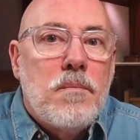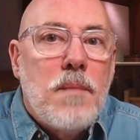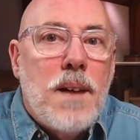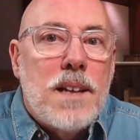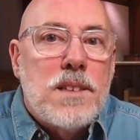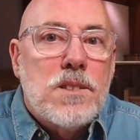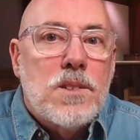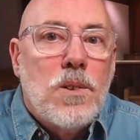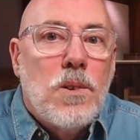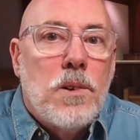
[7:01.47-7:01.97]

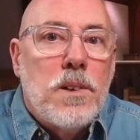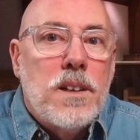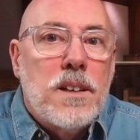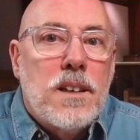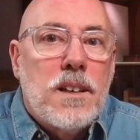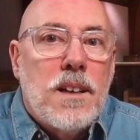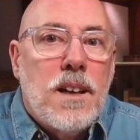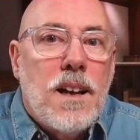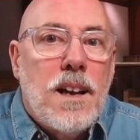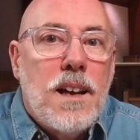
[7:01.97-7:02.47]
Matt
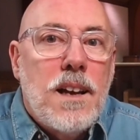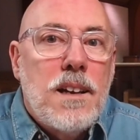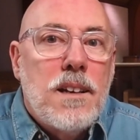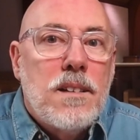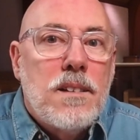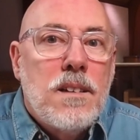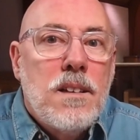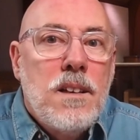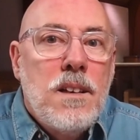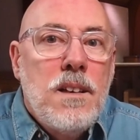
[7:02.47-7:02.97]
Skolnick and I
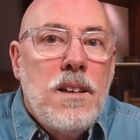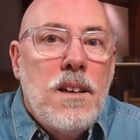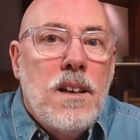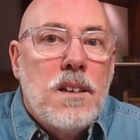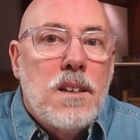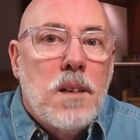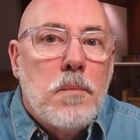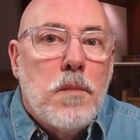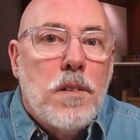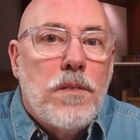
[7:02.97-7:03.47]
and
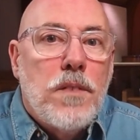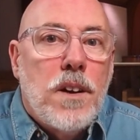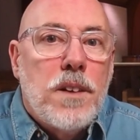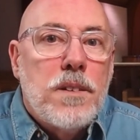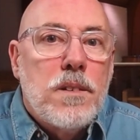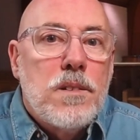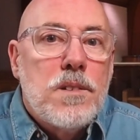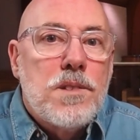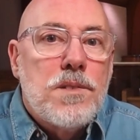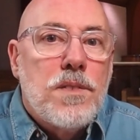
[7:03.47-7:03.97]
a number of
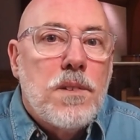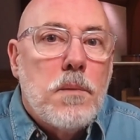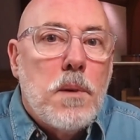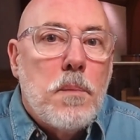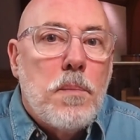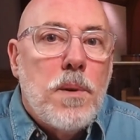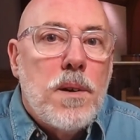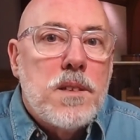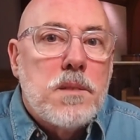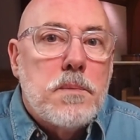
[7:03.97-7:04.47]
others from
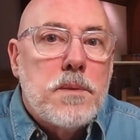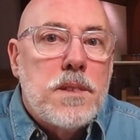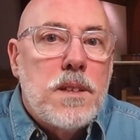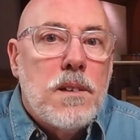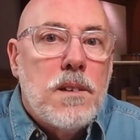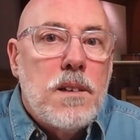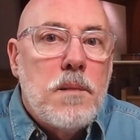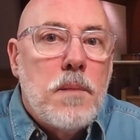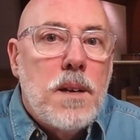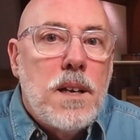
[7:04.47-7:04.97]
our
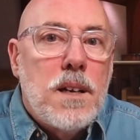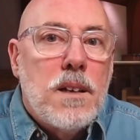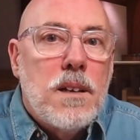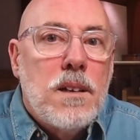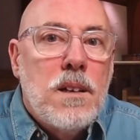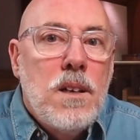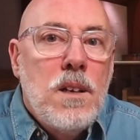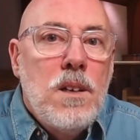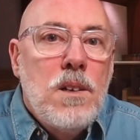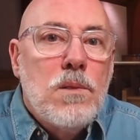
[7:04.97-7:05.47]
presbytery made
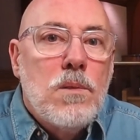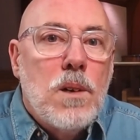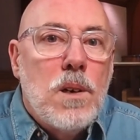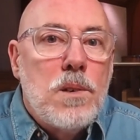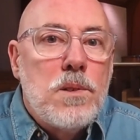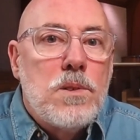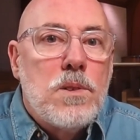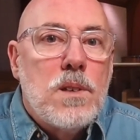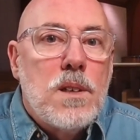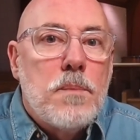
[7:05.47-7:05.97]
a
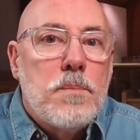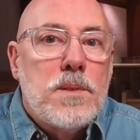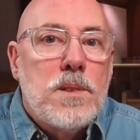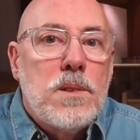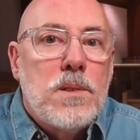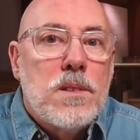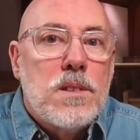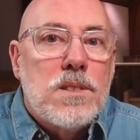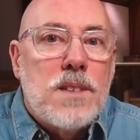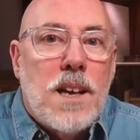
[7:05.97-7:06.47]
road trip
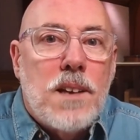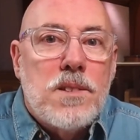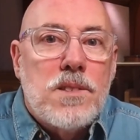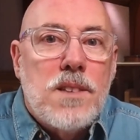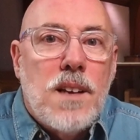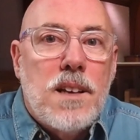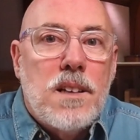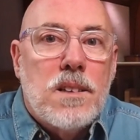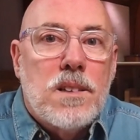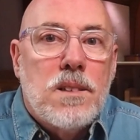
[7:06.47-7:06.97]
to the south
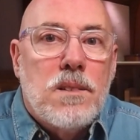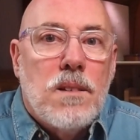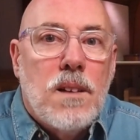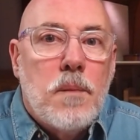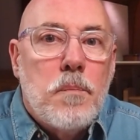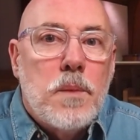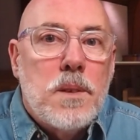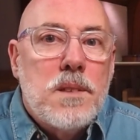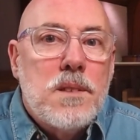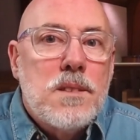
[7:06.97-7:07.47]
side of
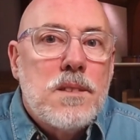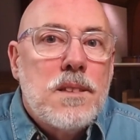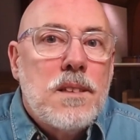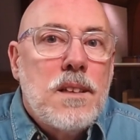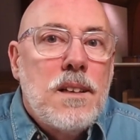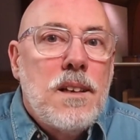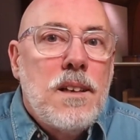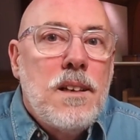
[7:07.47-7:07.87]
Columbus.